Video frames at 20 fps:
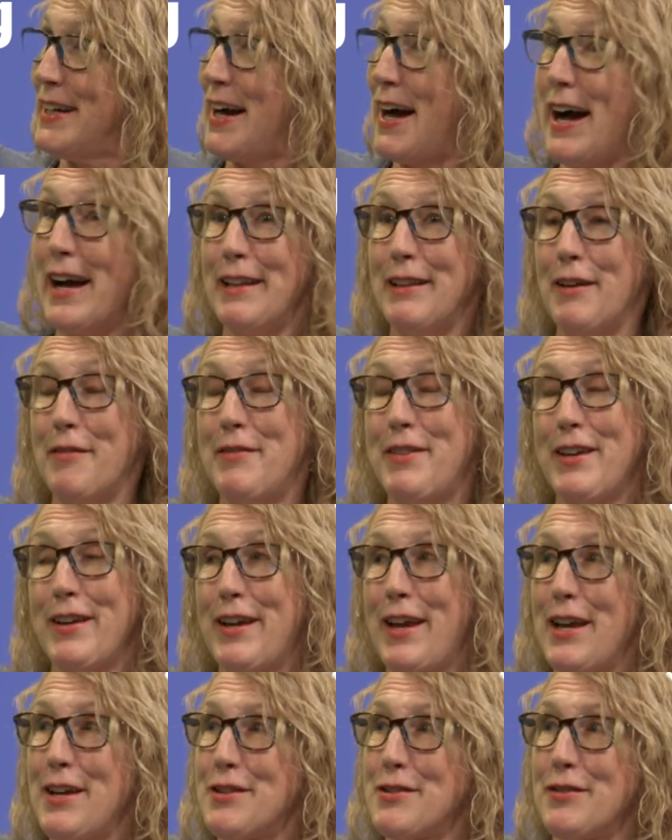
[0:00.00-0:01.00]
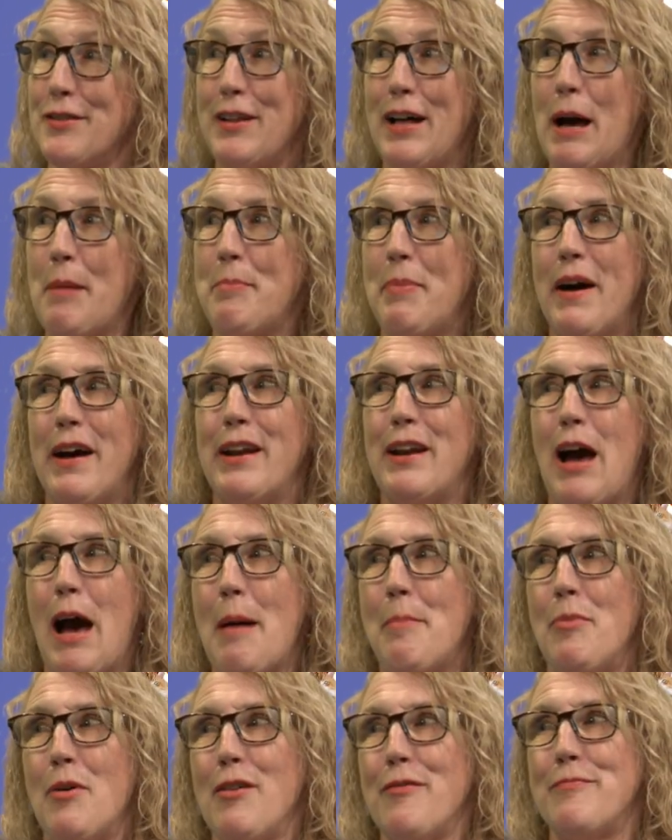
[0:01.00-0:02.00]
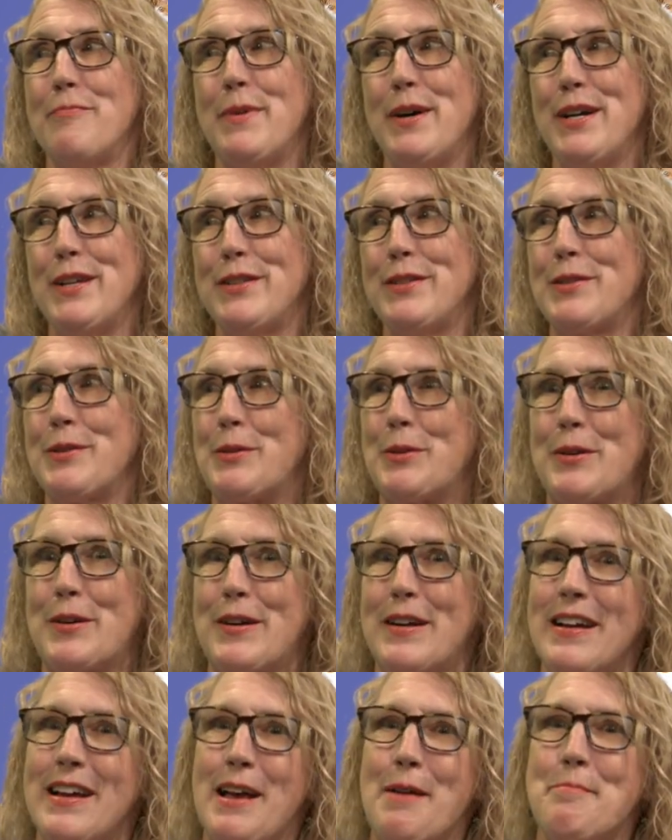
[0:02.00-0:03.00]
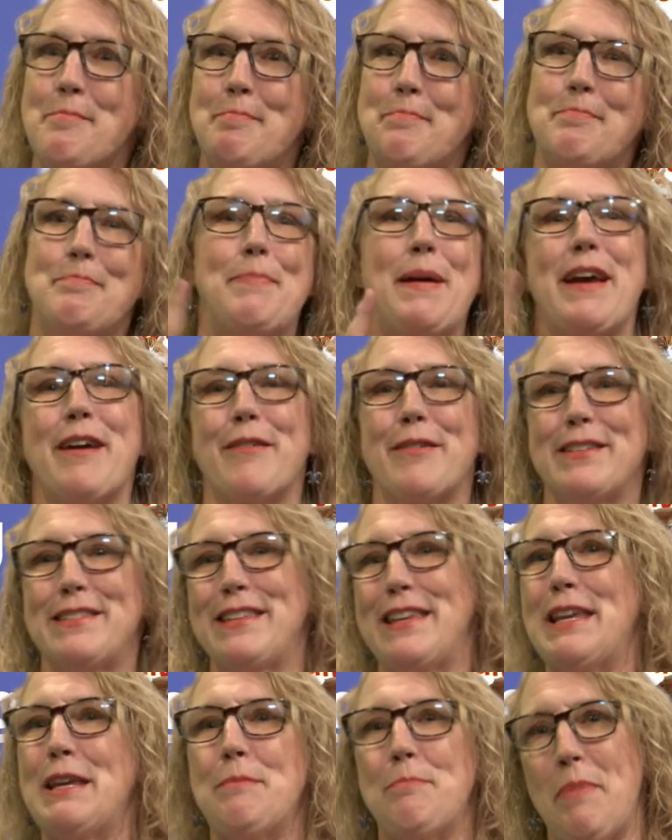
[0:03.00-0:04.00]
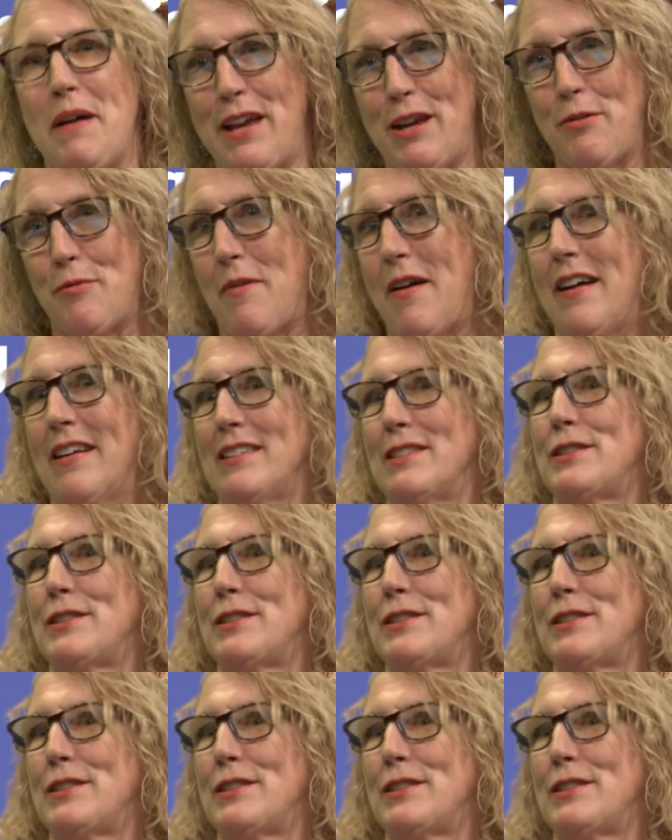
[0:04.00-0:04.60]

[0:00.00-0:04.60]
I love the occasional hop on, hop off bus or Paris e-bike ride.